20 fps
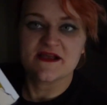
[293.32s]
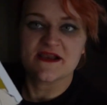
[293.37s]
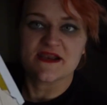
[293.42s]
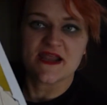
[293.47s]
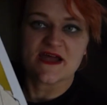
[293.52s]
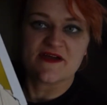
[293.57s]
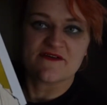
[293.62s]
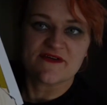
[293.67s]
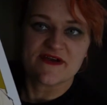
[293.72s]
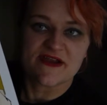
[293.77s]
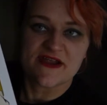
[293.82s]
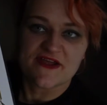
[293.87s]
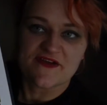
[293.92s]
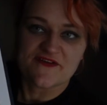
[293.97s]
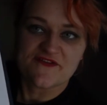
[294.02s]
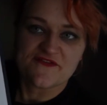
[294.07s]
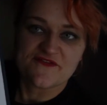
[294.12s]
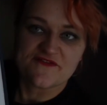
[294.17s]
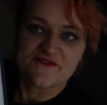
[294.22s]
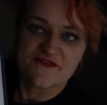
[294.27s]
Clary
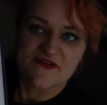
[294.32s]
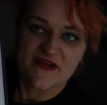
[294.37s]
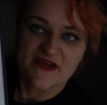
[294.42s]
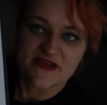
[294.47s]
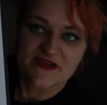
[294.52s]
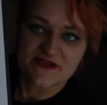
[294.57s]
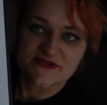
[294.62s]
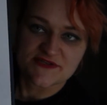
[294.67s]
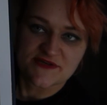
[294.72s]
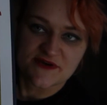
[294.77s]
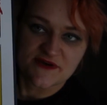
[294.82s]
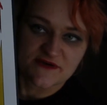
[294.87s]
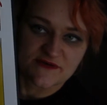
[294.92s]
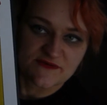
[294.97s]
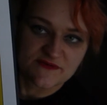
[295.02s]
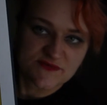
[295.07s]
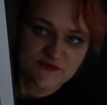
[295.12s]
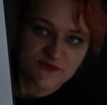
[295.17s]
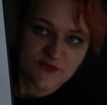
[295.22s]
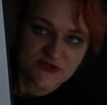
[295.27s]

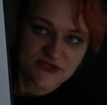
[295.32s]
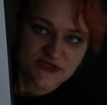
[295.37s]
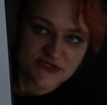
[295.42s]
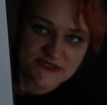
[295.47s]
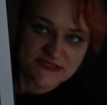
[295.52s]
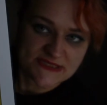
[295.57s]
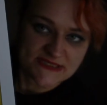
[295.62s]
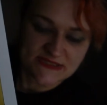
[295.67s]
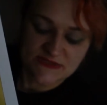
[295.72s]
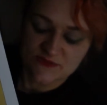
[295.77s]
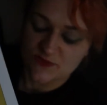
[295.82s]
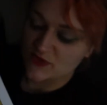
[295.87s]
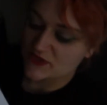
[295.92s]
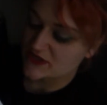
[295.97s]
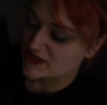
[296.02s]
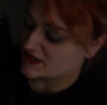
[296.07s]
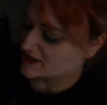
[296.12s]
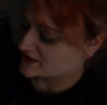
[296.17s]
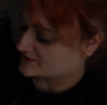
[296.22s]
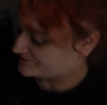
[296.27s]
Fairchild, which is this
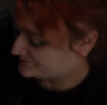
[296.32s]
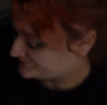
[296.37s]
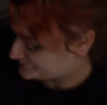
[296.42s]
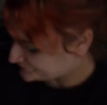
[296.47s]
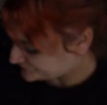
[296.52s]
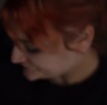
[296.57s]
one here.